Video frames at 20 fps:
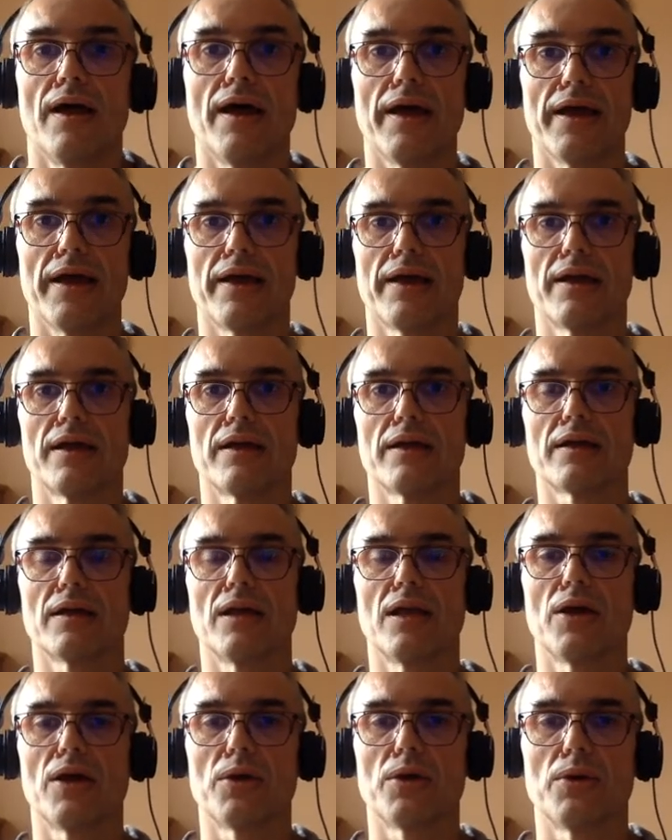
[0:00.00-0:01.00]
Hi,
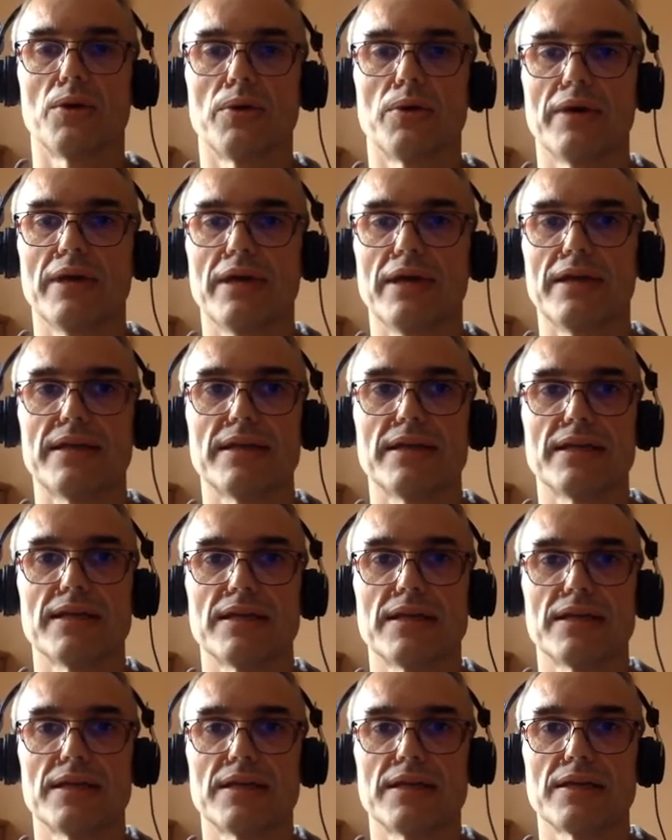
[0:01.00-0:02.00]
hello. It
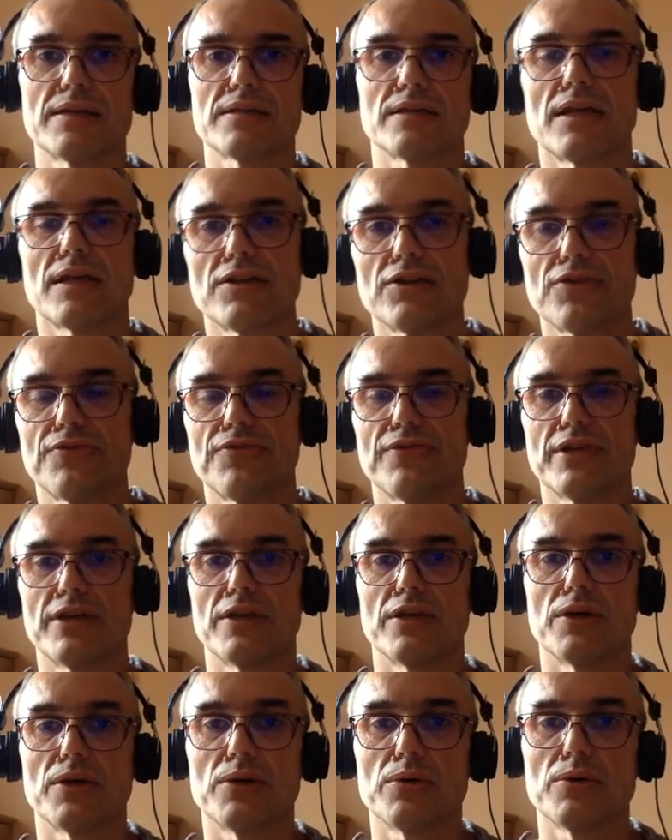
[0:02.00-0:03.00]
is another
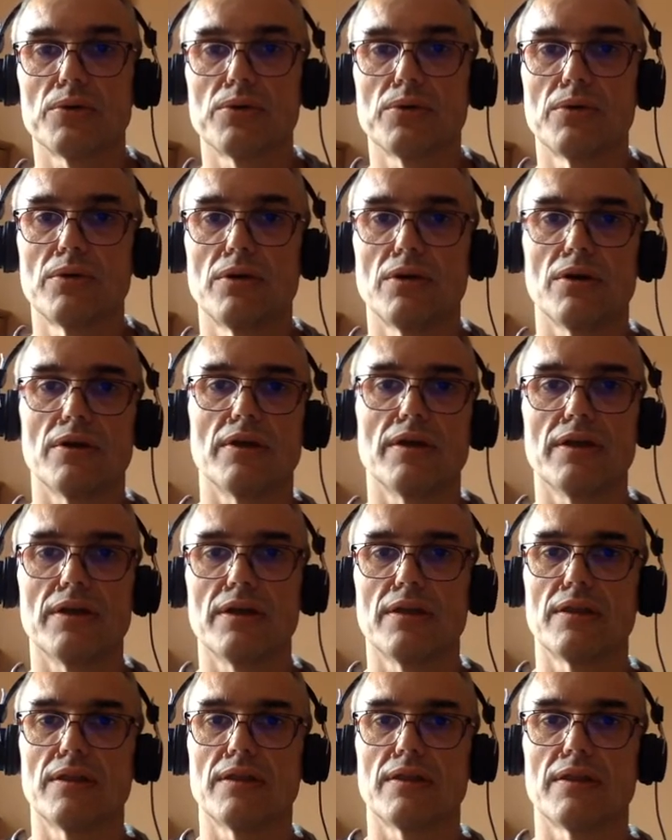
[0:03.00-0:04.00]
video
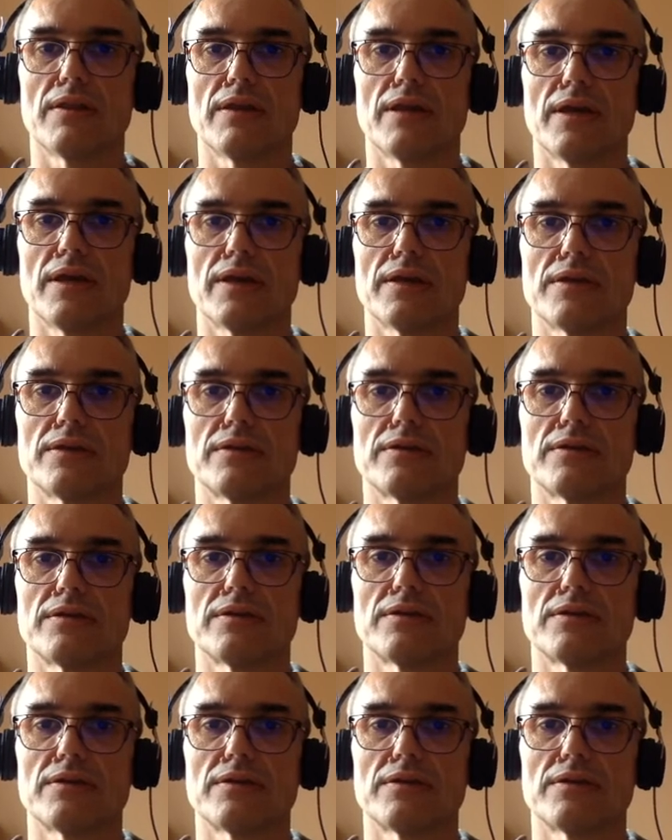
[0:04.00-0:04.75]
in that